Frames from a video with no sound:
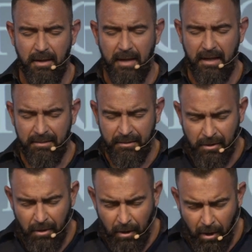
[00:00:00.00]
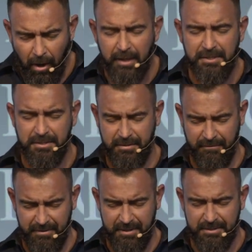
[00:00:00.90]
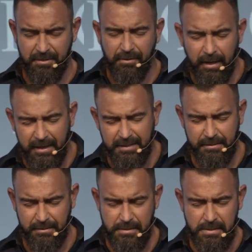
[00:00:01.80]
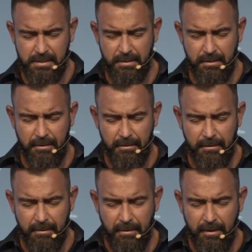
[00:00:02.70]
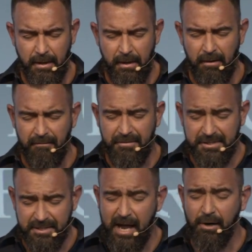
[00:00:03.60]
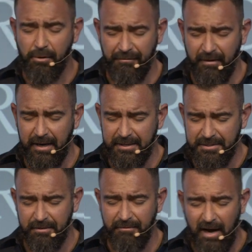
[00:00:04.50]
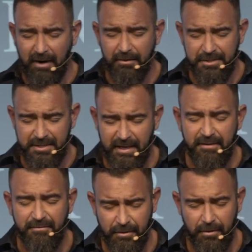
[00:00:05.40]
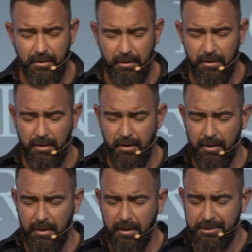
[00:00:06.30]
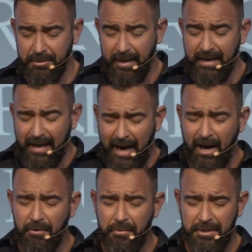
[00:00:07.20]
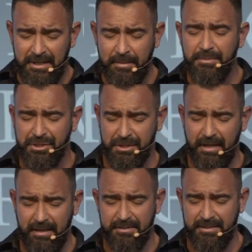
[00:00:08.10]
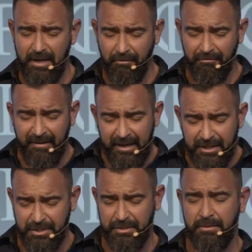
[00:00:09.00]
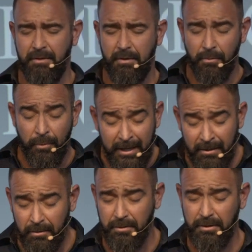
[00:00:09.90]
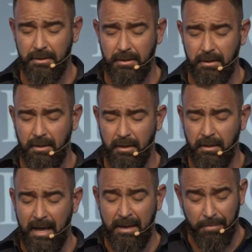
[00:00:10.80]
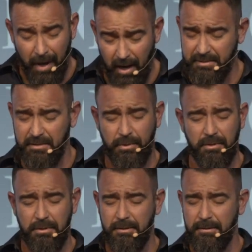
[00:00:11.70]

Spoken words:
at the cost of this grace, of the sacrifice of our Savior to make our redemption and salvation real and possible.